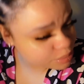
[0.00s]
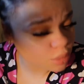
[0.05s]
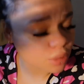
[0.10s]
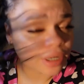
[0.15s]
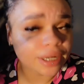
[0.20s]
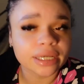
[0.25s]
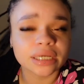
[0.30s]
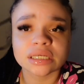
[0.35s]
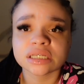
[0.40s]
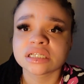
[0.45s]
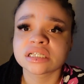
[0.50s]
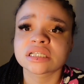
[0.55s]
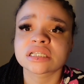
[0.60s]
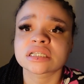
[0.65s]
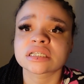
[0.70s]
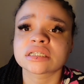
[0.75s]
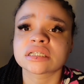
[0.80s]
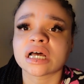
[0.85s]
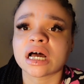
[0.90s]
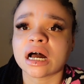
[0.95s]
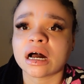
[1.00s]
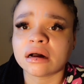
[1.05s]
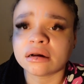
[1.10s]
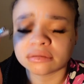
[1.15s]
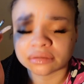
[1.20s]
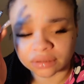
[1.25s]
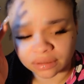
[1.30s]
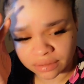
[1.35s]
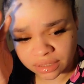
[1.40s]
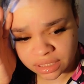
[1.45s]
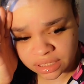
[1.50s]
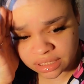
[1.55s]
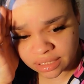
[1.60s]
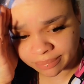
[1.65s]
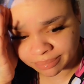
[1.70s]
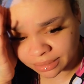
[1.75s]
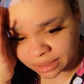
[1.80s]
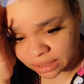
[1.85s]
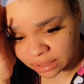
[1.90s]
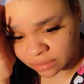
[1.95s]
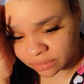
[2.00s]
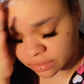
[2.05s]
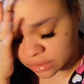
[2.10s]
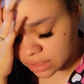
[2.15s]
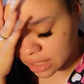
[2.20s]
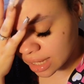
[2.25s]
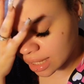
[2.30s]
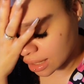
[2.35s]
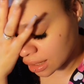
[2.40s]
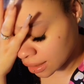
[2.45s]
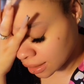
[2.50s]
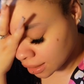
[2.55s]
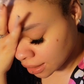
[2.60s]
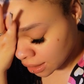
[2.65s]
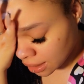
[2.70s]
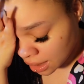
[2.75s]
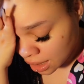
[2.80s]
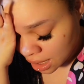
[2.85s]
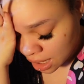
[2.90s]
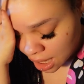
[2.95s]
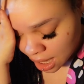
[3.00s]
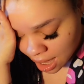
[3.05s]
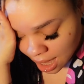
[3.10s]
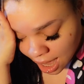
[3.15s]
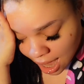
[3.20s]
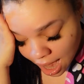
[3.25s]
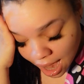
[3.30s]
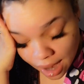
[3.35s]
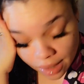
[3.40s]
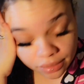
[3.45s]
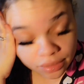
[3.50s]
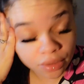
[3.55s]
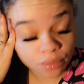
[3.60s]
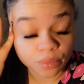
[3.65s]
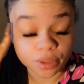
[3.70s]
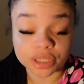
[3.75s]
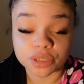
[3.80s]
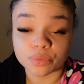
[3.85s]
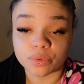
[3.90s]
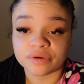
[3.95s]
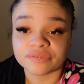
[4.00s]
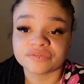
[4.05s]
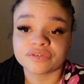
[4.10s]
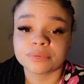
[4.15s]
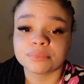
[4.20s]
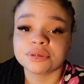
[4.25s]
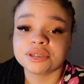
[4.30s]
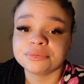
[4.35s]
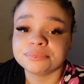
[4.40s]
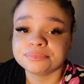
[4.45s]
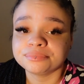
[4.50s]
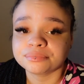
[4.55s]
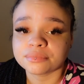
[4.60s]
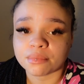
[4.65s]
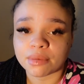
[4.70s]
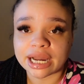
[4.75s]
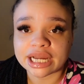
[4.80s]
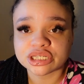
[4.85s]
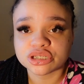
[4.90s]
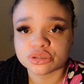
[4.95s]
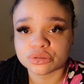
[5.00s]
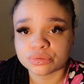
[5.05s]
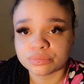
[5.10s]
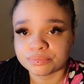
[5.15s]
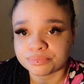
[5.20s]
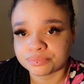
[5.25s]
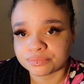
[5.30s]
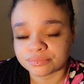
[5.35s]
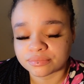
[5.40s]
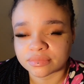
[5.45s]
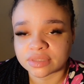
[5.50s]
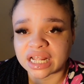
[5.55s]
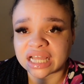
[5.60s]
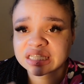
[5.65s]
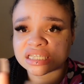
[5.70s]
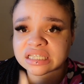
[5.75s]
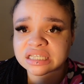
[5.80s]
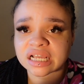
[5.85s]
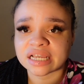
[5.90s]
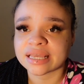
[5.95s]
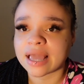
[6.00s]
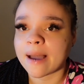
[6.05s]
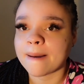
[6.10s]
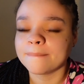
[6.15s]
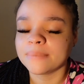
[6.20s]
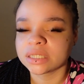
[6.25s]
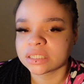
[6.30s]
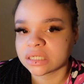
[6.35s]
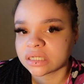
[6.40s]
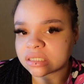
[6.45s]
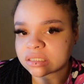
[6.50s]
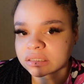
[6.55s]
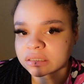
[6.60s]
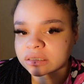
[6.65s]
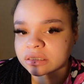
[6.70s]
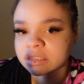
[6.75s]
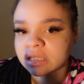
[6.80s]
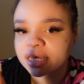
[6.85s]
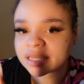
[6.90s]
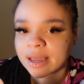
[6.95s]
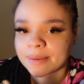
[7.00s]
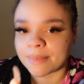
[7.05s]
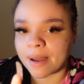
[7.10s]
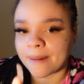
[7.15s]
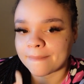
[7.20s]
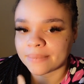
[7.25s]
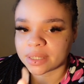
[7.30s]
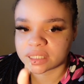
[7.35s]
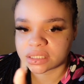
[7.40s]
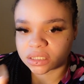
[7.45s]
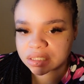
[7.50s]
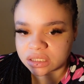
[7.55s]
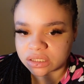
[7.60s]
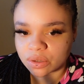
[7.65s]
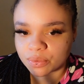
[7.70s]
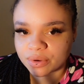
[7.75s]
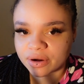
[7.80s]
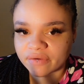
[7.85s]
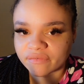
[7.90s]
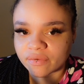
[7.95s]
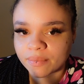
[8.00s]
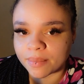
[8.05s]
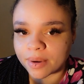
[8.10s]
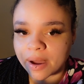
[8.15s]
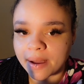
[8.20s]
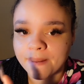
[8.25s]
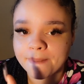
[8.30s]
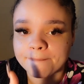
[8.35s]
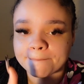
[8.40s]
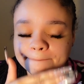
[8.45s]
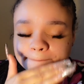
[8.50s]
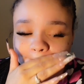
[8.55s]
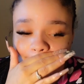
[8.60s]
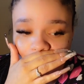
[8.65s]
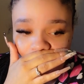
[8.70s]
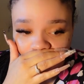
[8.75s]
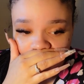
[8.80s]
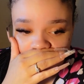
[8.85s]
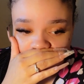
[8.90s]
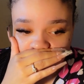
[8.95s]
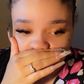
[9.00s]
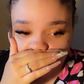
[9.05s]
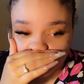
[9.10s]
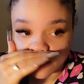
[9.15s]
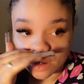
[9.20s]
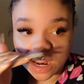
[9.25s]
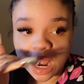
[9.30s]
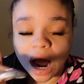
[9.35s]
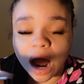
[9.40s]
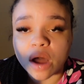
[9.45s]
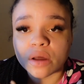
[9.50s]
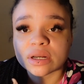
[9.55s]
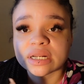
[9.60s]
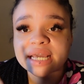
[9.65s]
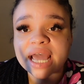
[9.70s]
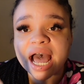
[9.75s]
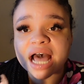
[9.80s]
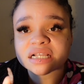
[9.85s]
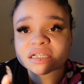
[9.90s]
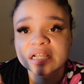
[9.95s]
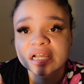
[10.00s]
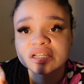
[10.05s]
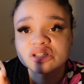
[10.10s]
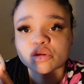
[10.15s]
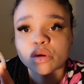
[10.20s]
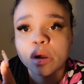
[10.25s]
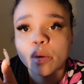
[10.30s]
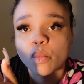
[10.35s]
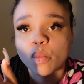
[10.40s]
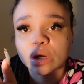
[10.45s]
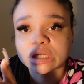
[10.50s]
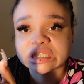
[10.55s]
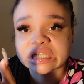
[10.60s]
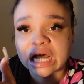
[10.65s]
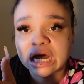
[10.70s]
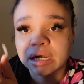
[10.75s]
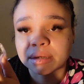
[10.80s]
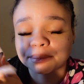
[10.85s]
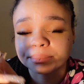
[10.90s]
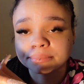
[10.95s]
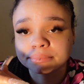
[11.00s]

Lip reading: boy is, I don't know, he's something else. Like, I don't know what he want from me, mind you. Not to tell y'all my business or whatever, but I only had sex with him one time.